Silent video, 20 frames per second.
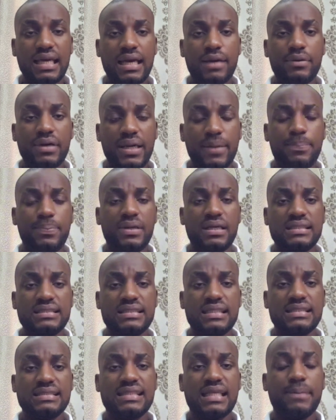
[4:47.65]
area
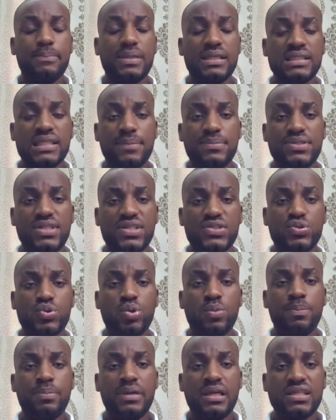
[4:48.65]
presence that Benjamin
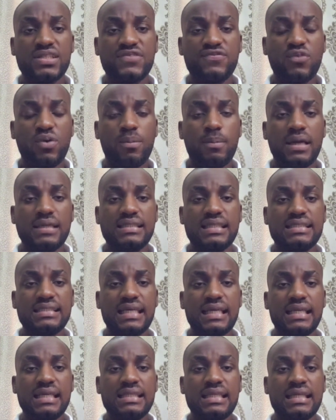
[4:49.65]
Šeško brings for
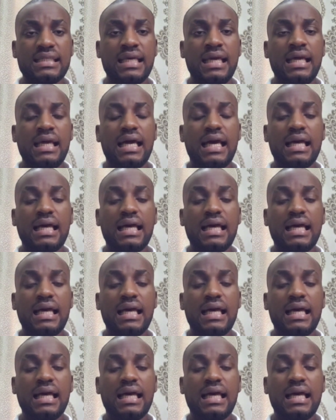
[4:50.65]
Manchester United